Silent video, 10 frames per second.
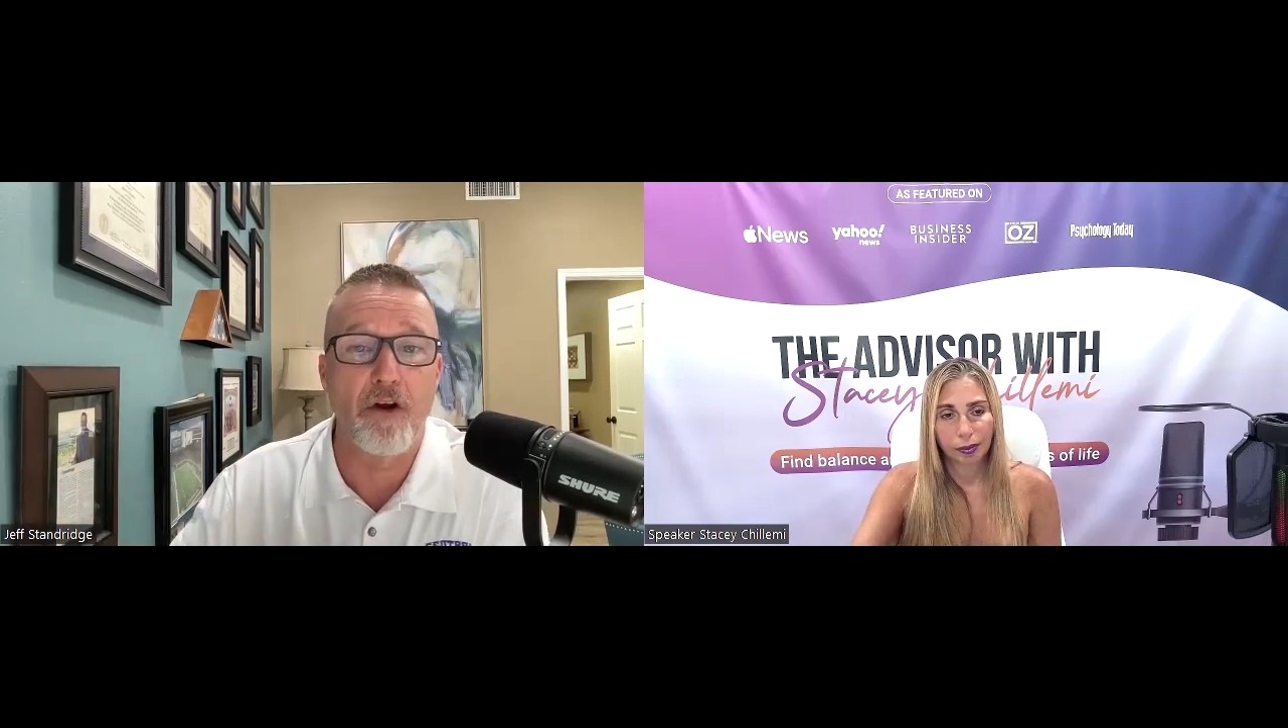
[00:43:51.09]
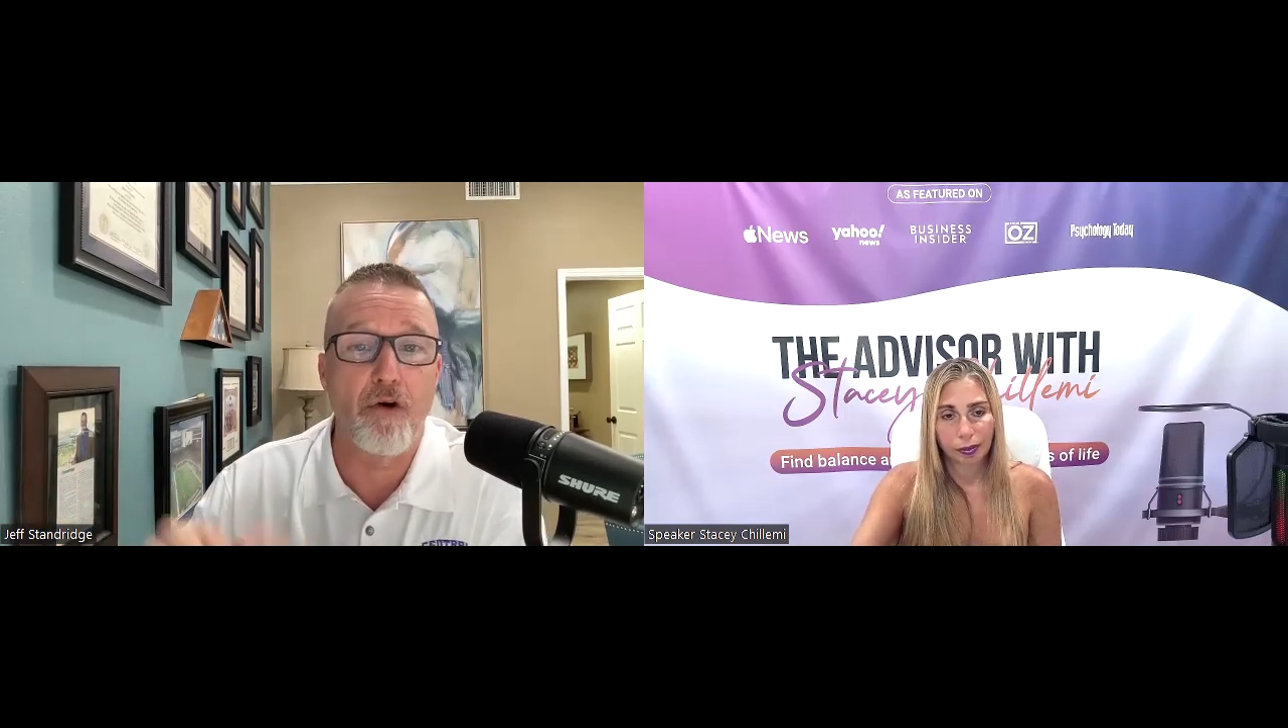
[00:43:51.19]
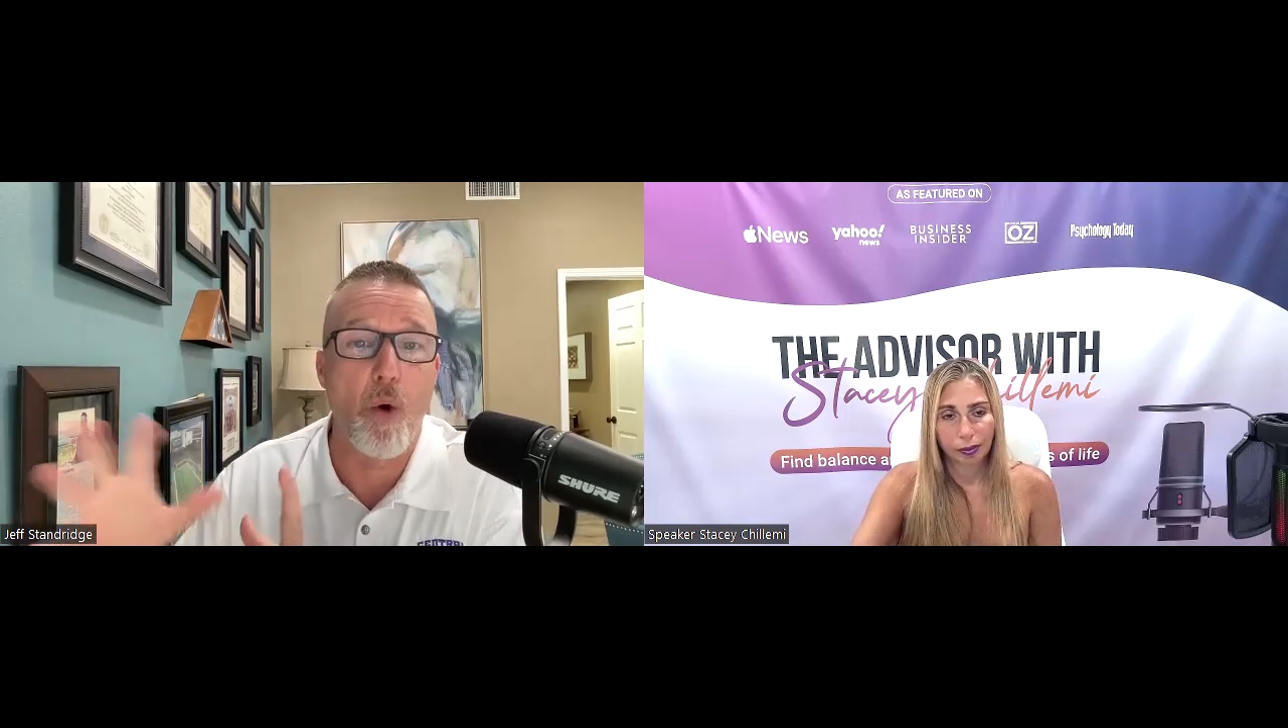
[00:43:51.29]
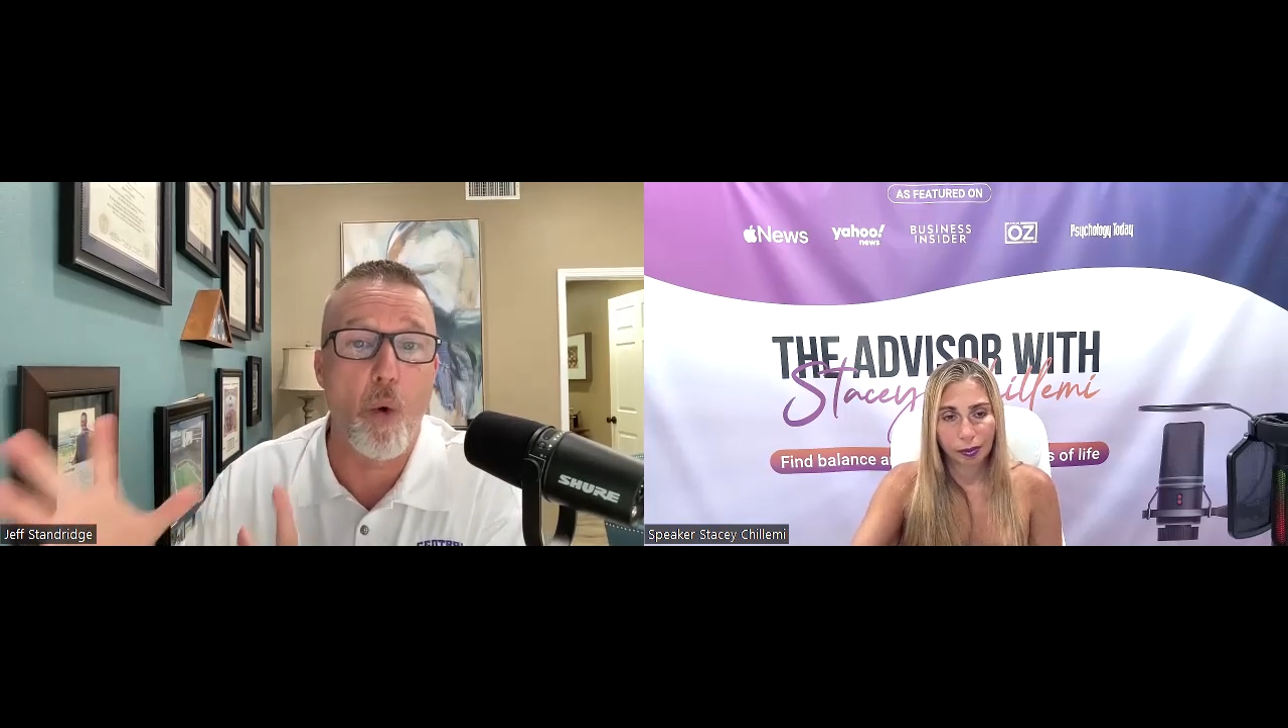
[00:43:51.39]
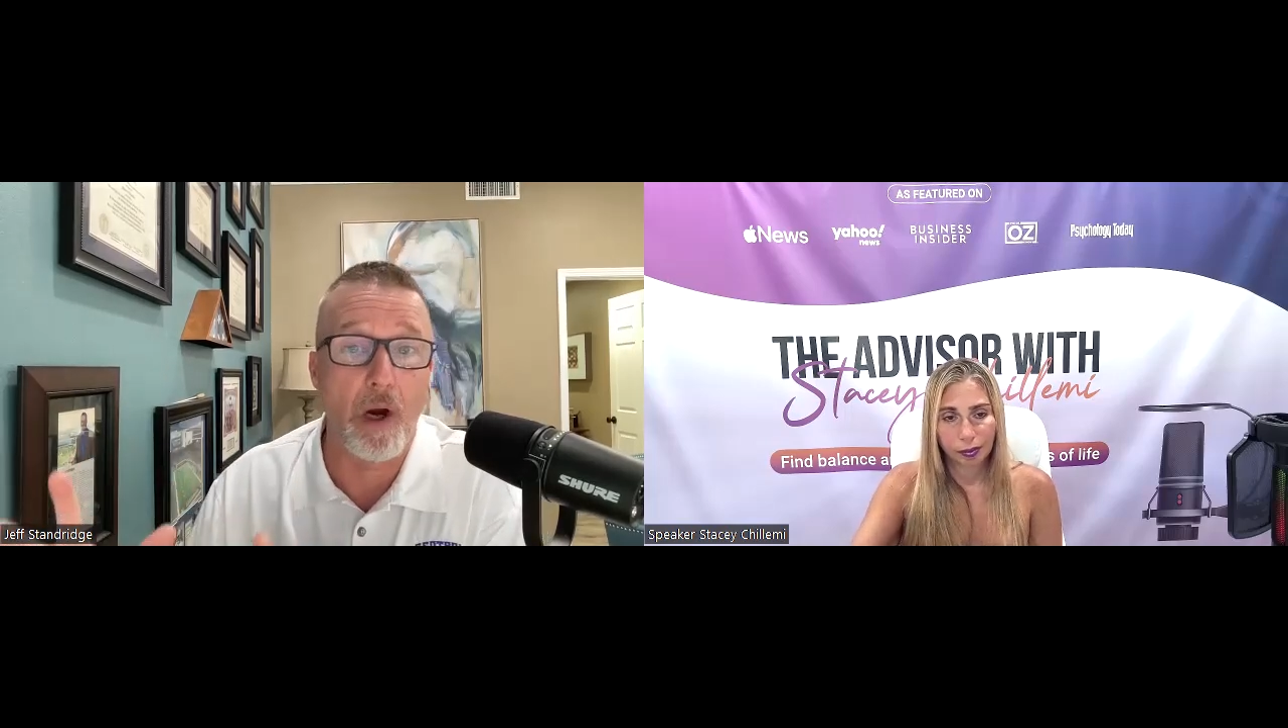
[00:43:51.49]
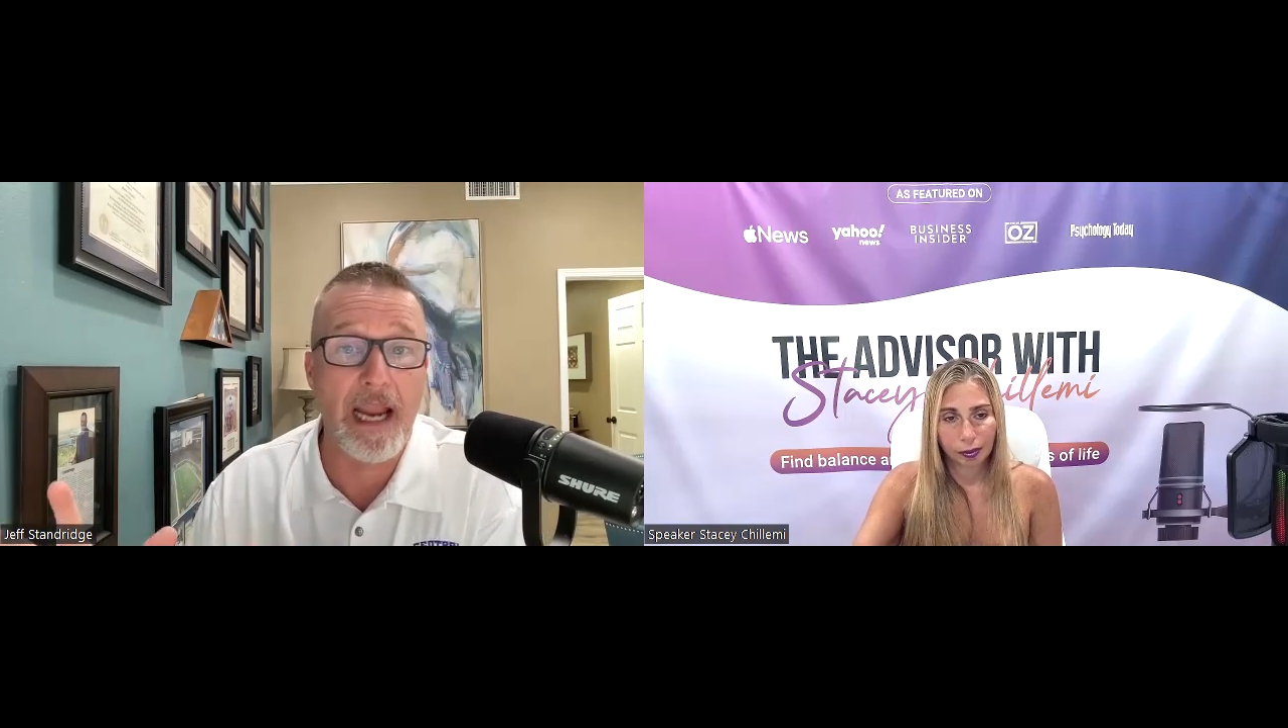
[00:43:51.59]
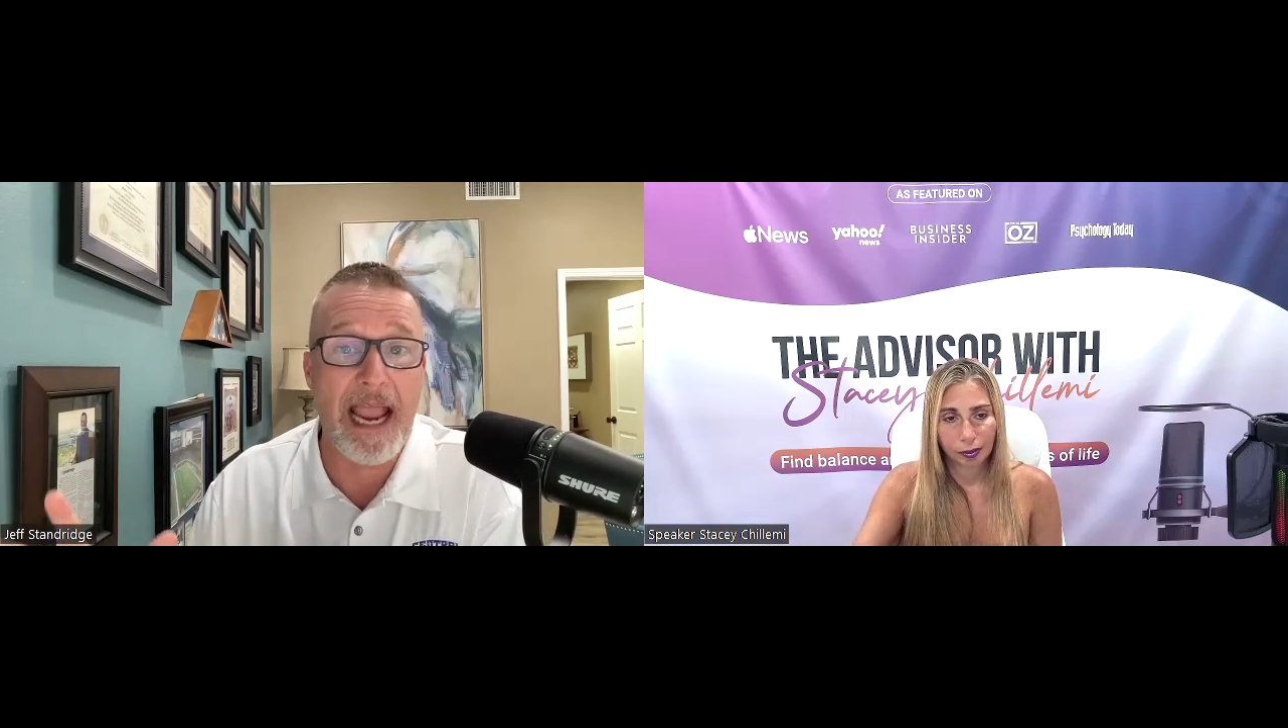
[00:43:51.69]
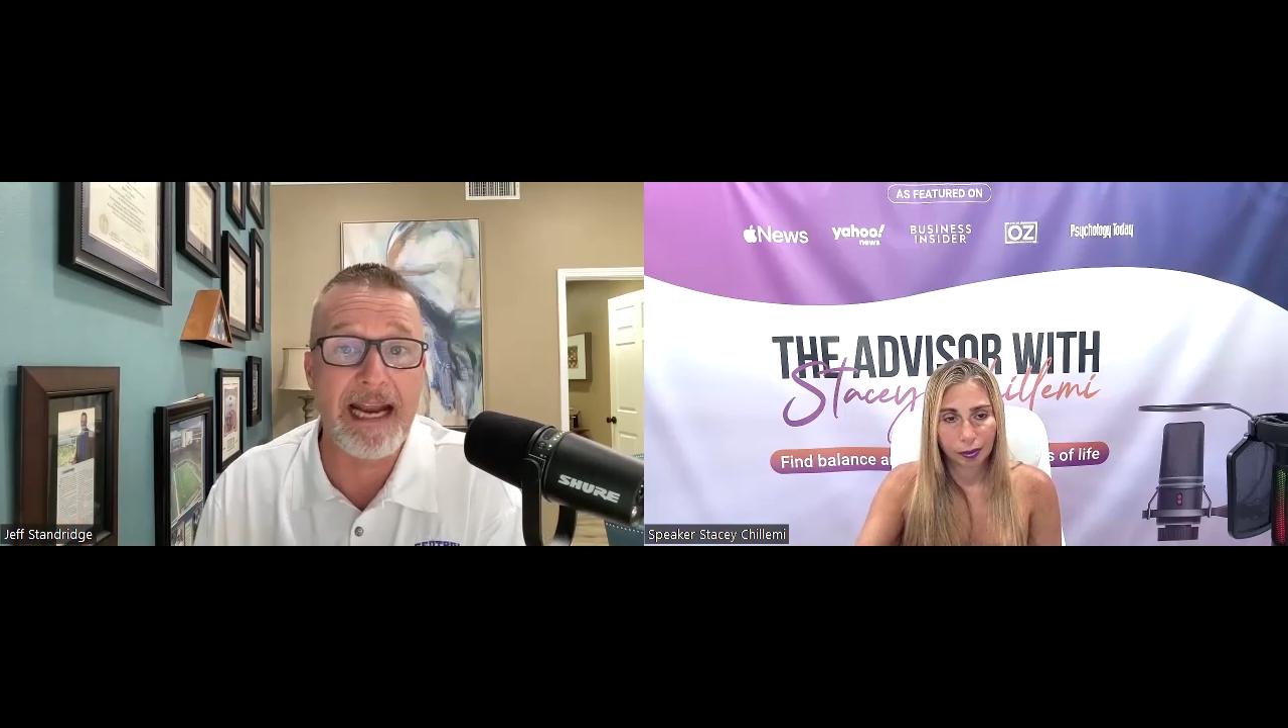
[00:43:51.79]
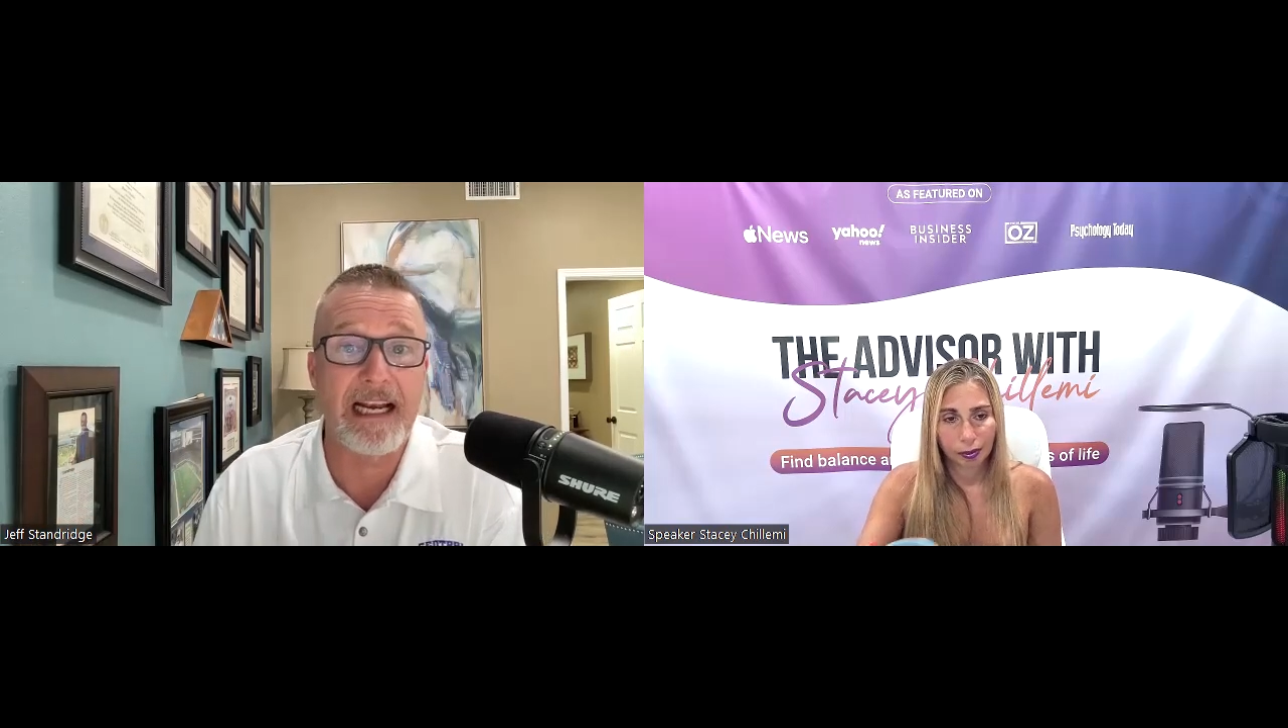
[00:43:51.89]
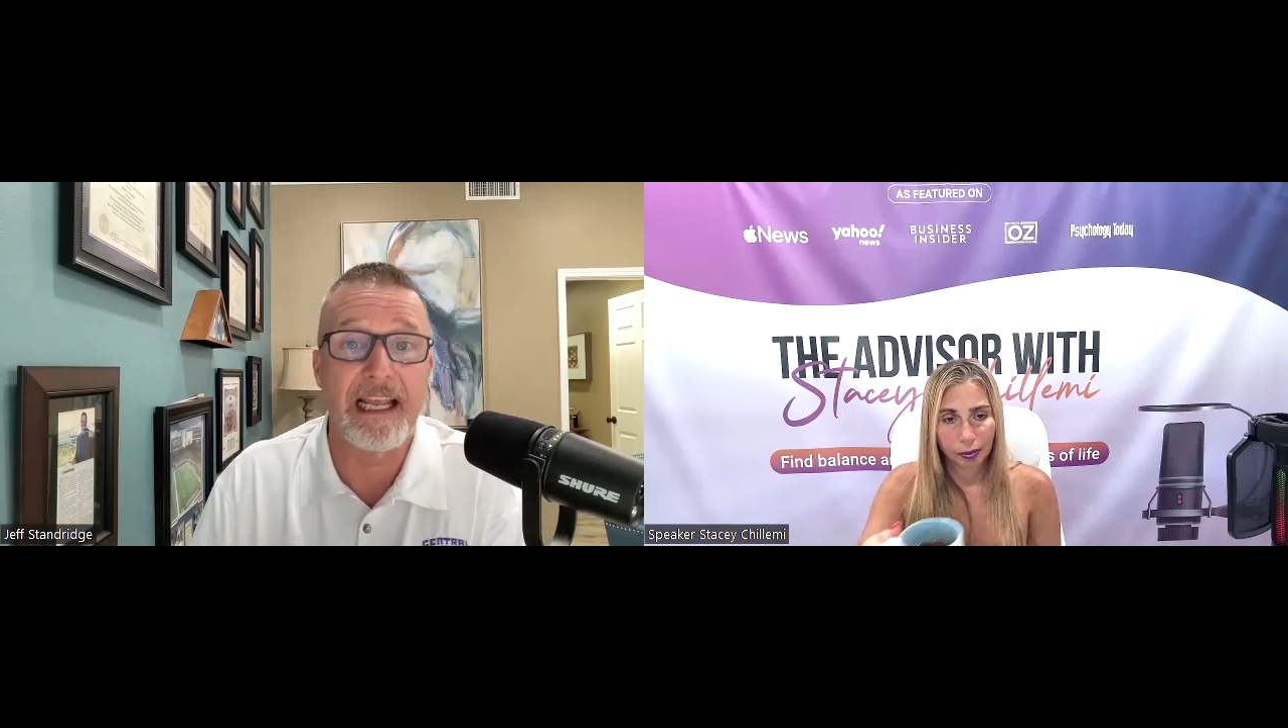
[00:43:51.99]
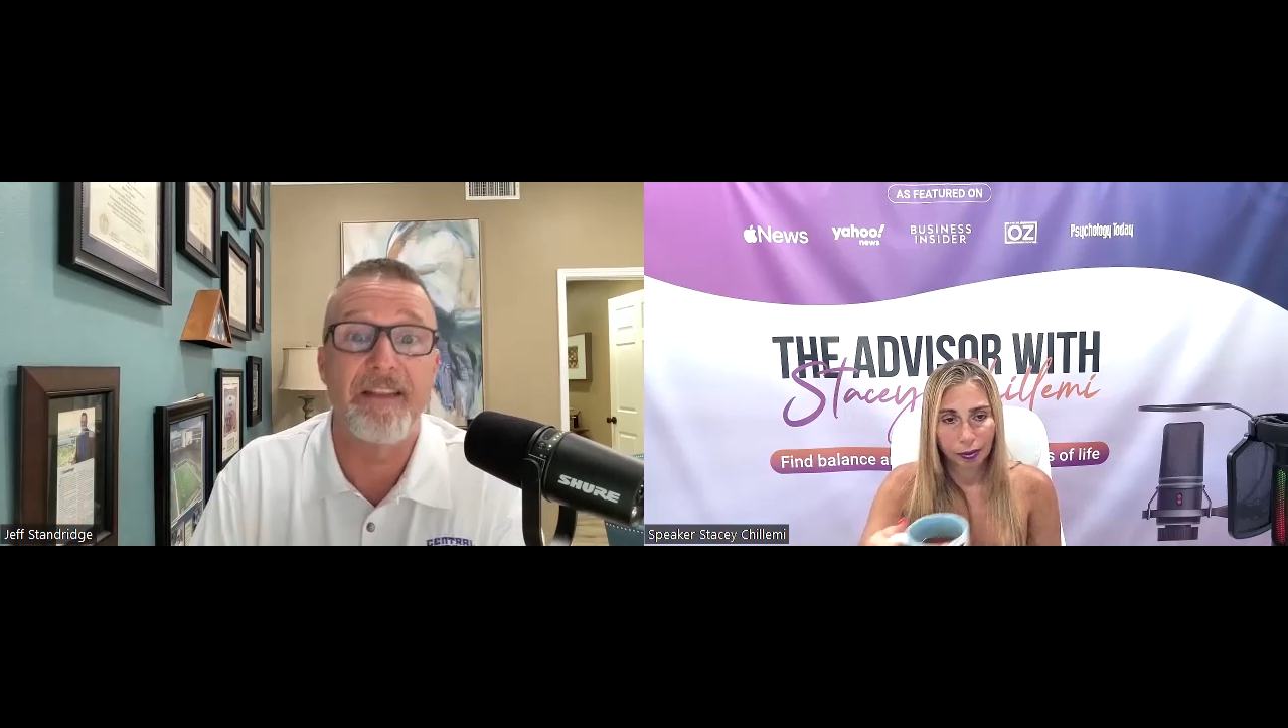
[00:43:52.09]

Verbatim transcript: to grow organically,